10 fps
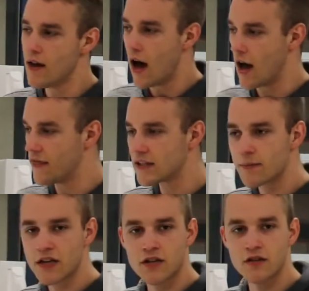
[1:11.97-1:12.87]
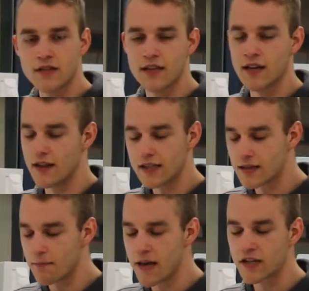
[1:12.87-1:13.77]
And this makes
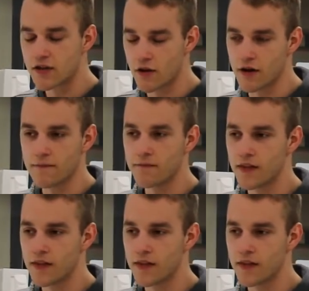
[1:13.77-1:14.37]
sure